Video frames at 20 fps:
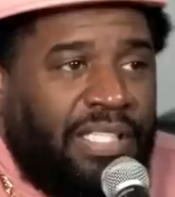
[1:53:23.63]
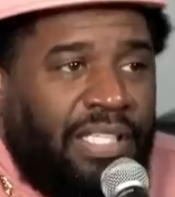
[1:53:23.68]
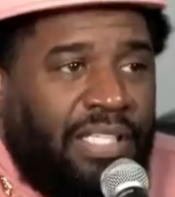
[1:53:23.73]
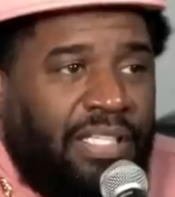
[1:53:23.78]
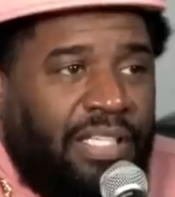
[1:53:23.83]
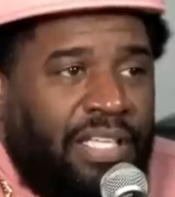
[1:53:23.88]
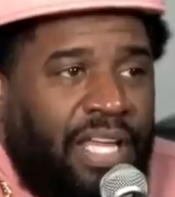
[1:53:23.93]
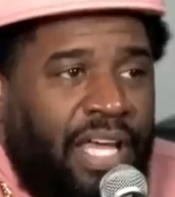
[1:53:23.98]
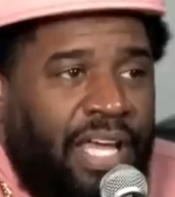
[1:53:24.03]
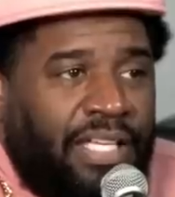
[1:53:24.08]

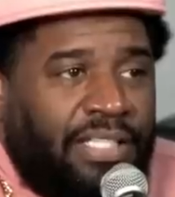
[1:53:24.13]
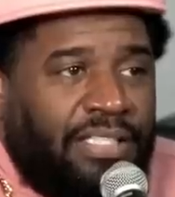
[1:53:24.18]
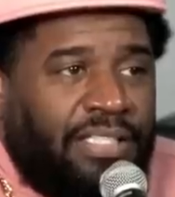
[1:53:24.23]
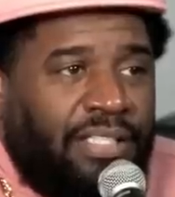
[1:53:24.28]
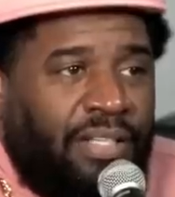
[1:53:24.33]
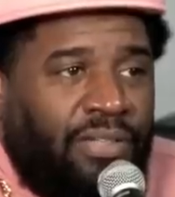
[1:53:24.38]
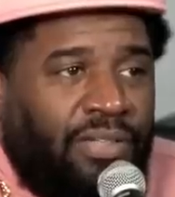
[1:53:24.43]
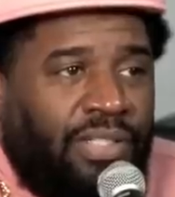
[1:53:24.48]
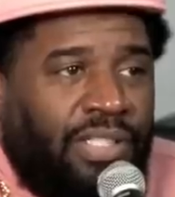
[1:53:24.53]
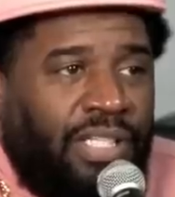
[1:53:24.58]
Somebody say
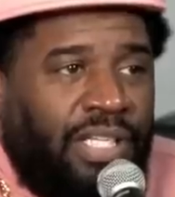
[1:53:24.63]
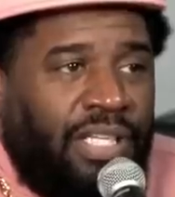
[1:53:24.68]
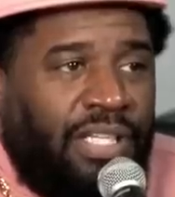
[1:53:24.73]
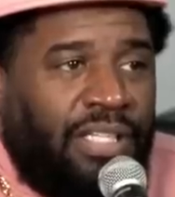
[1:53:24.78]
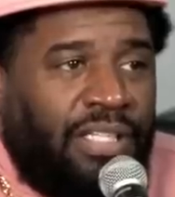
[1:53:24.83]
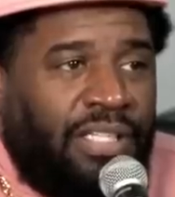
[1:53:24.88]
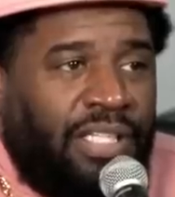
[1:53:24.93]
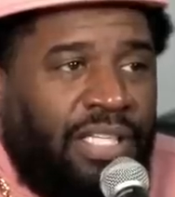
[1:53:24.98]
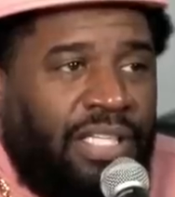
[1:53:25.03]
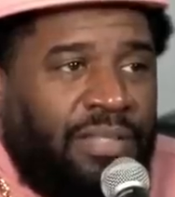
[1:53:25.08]

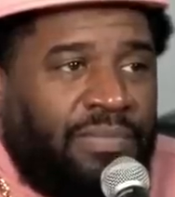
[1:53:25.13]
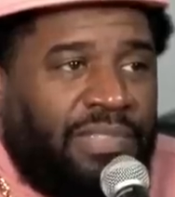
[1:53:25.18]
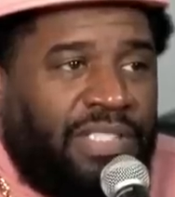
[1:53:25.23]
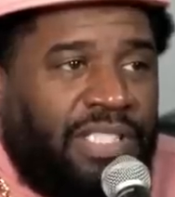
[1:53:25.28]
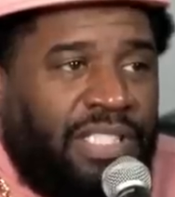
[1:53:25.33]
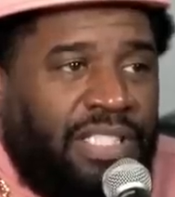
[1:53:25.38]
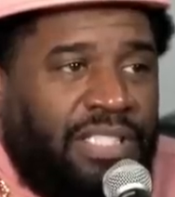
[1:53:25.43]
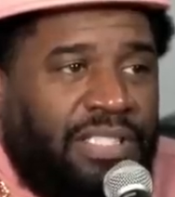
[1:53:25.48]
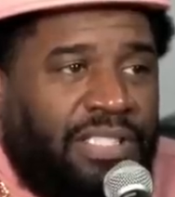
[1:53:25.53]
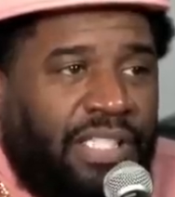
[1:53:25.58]
XO the, the
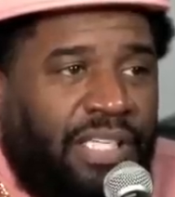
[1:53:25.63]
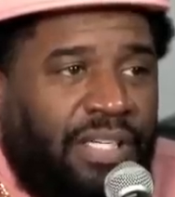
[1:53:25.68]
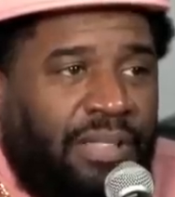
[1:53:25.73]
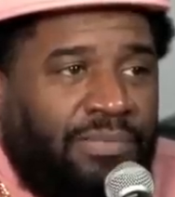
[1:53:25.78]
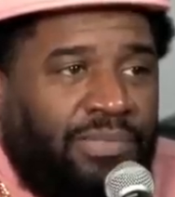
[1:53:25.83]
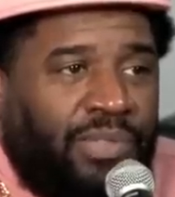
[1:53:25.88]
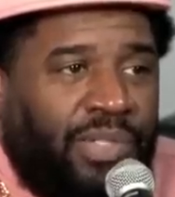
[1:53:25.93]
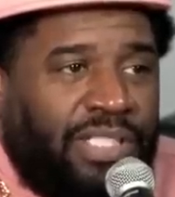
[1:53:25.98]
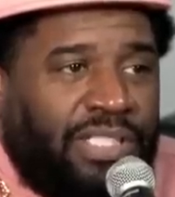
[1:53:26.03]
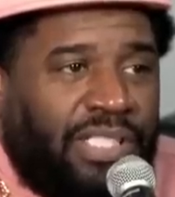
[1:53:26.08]
MC
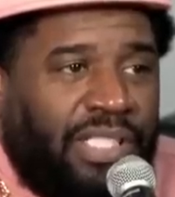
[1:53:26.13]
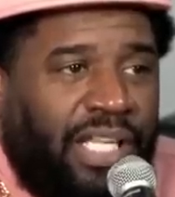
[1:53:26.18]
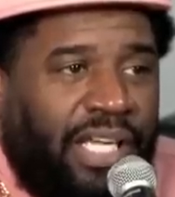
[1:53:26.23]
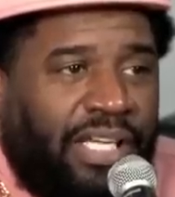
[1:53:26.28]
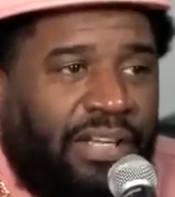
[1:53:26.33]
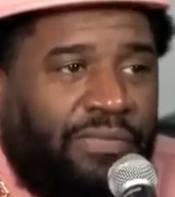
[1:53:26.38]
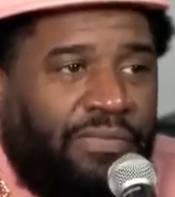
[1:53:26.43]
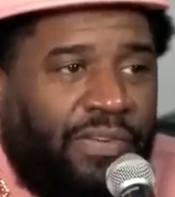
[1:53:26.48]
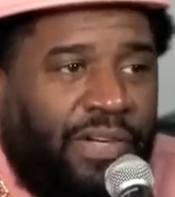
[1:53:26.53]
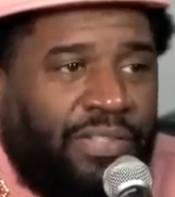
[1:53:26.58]
say I'm
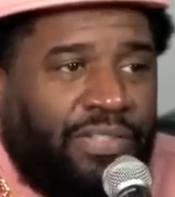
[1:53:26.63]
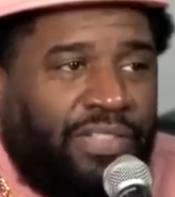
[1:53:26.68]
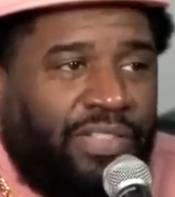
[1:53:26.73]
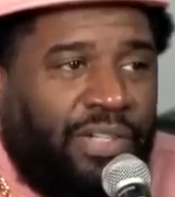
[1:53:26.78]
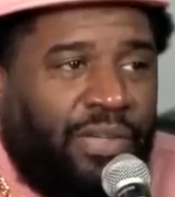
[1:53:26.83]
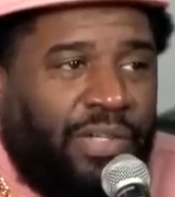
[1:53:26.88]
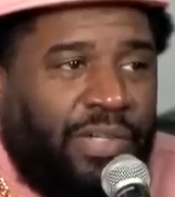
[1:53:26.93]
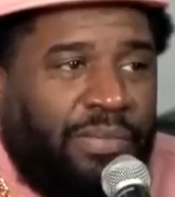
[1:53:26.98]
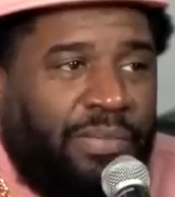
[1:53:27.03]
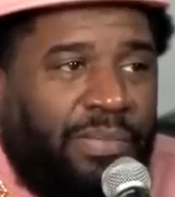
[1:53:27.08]
dressed like a
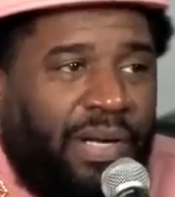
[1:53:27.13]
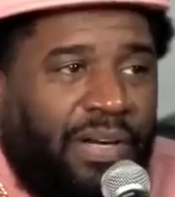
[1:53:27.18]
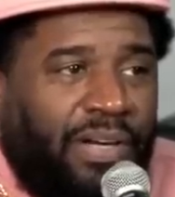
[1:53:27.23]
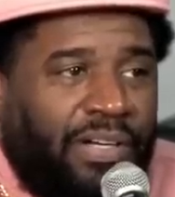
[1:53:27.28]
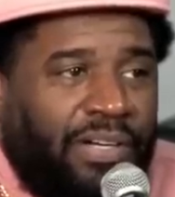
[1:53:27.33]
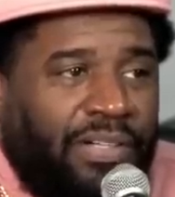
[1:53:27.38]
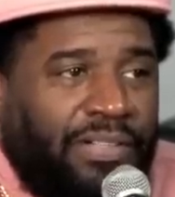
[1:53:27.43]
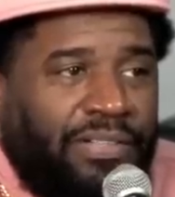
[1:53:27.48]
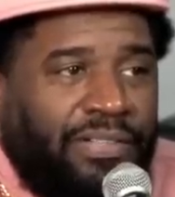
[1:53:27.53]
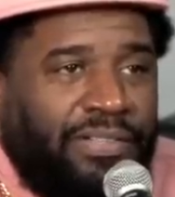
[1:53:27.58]
first degree
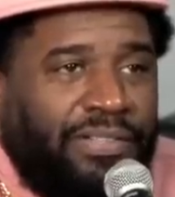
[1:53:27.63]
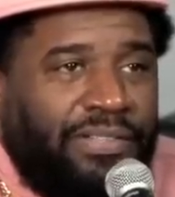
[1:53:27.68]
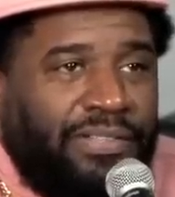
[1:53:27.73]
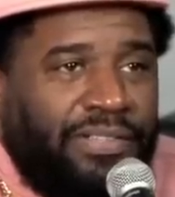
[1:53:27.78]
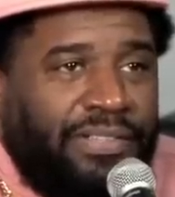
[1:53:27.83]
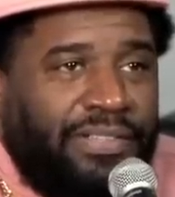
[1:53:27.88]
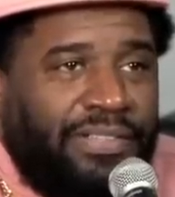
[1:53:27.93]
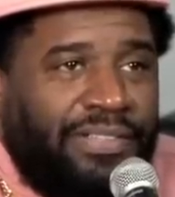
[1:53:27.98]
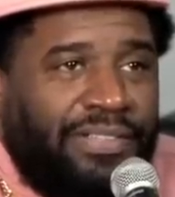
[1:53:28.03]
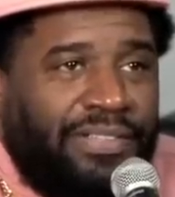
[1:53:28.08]
burn.